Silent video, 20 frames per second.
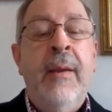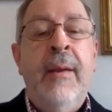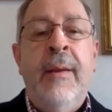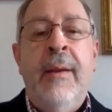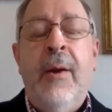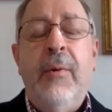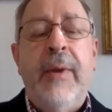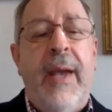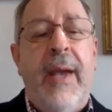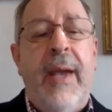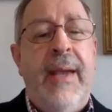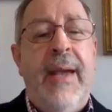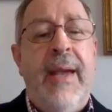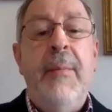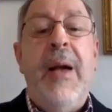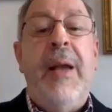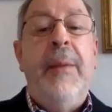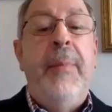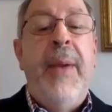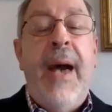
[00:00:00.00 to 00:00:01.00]
Okay, am
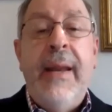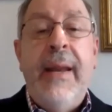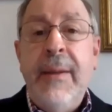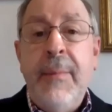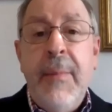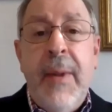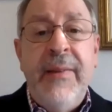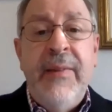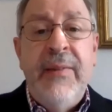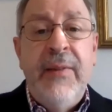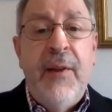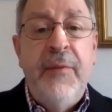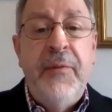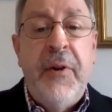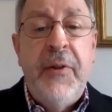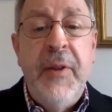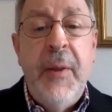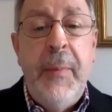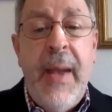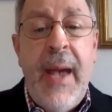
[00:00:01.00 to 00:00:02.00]
I patting myself
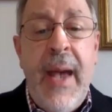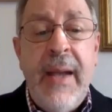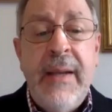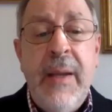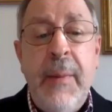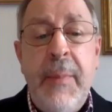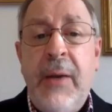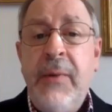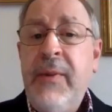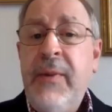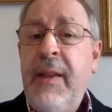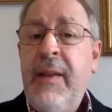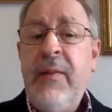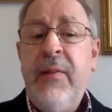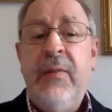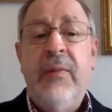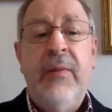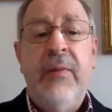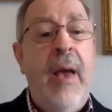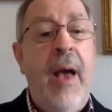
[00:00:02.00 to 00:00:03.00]
on the back about
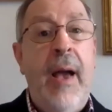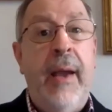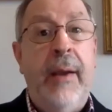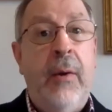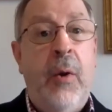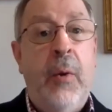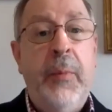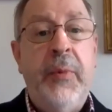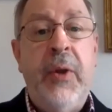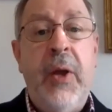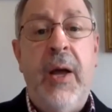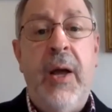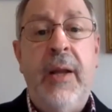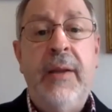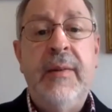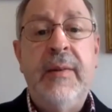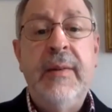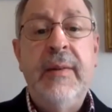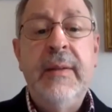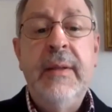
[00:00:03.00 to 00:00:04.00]
this? I hope
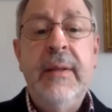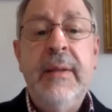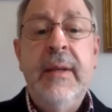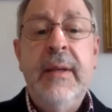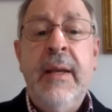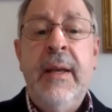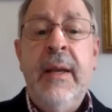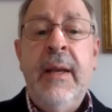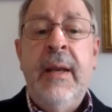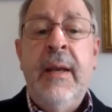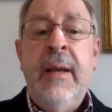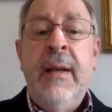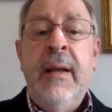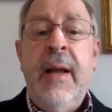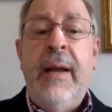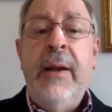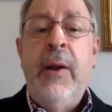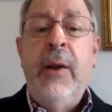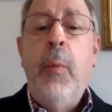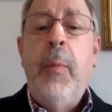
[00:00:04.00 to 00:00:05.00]
not.
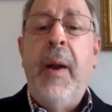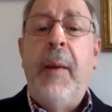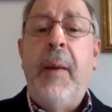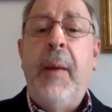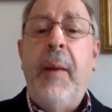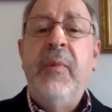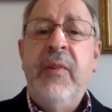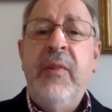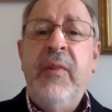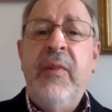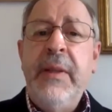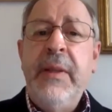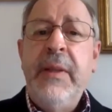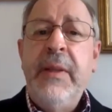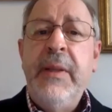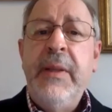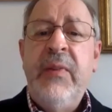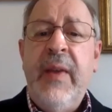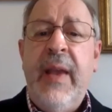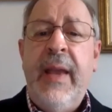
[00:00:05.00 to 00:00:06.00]
I hope I'm
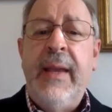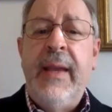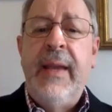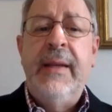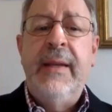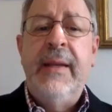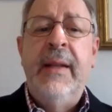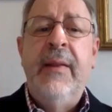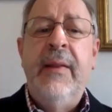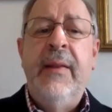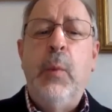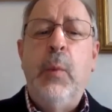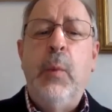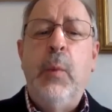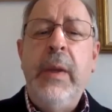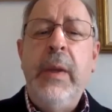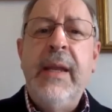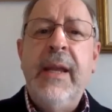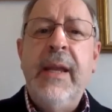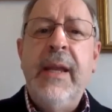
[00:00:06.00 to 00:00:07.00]
simply saying that
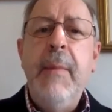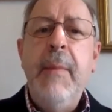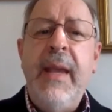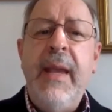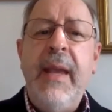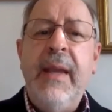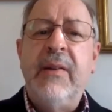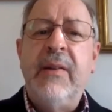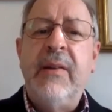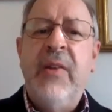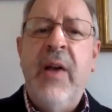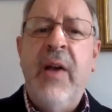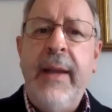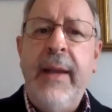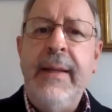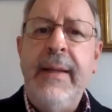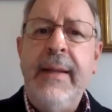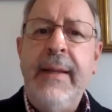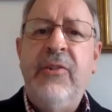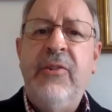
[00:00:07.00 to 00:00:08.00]
we can make a
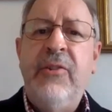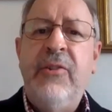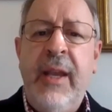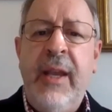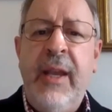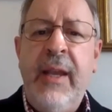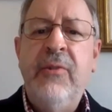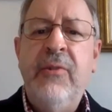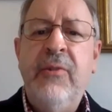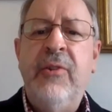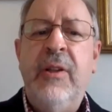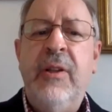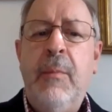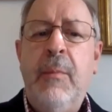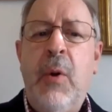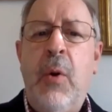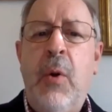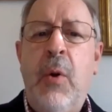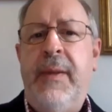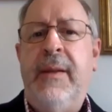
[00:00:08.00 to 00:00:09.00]
tiny change in the
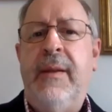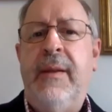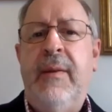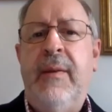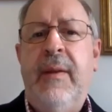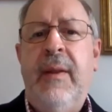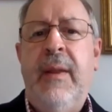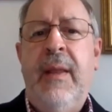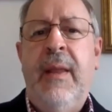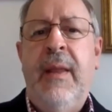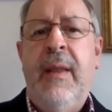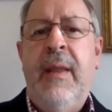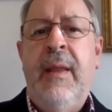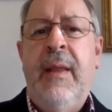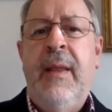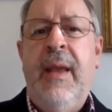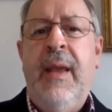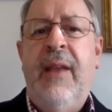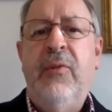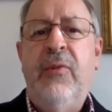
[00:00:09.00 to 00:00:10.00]
moment
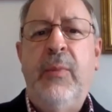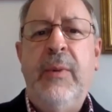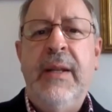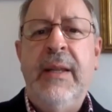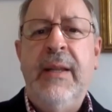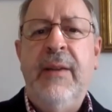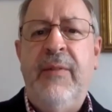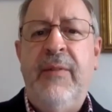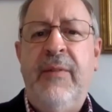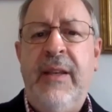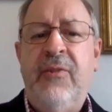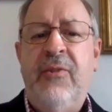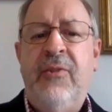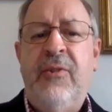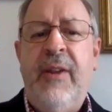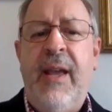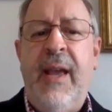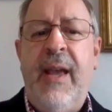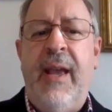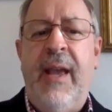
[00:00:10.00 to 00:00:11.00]
as we live each
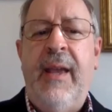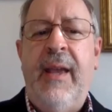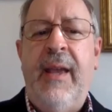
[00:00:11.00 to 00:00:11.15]
day.